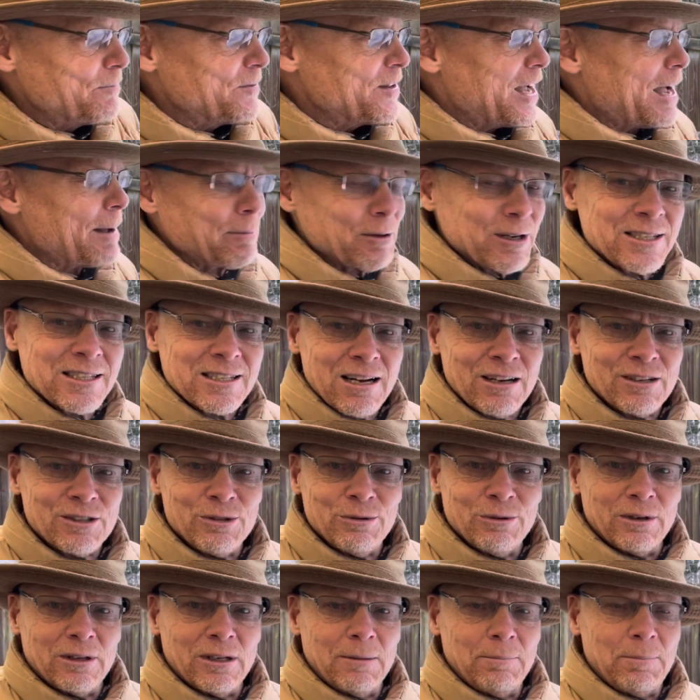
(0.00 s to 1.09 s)
I'm going to start doing
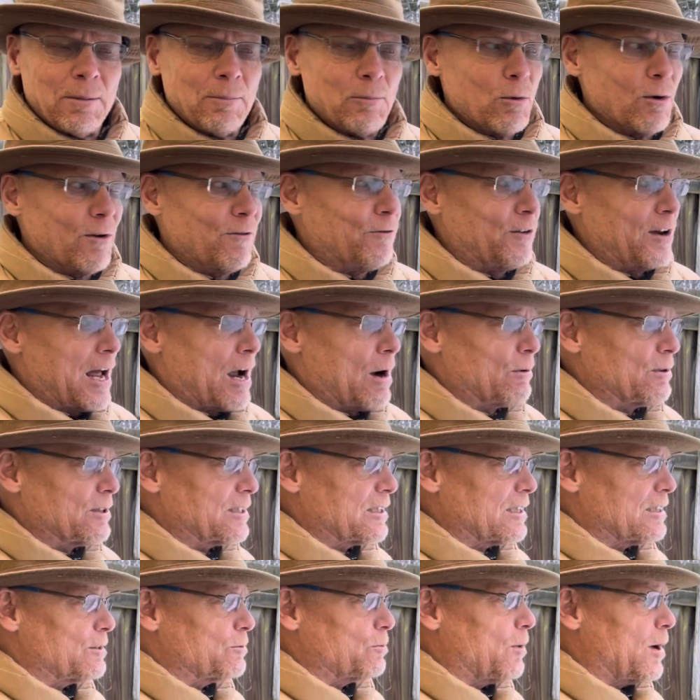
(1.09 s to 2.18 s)
a little bit more flowers
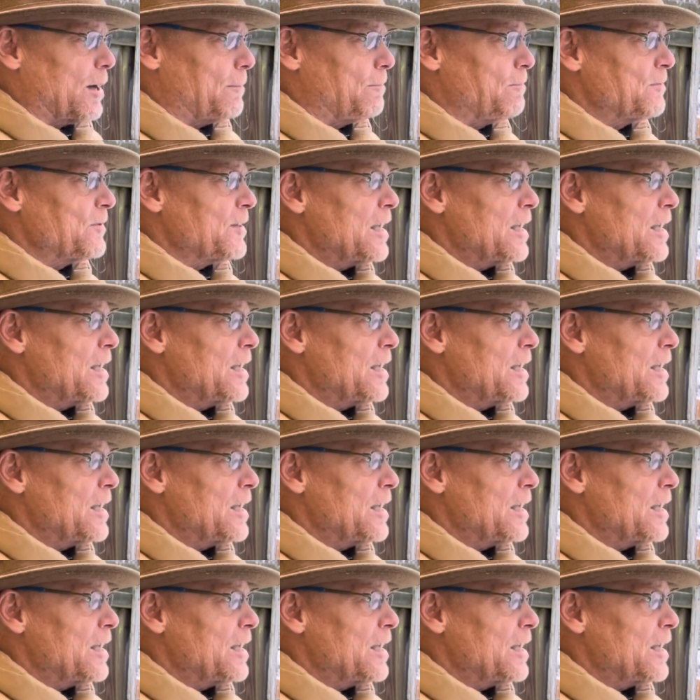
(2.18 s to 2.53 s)
as well.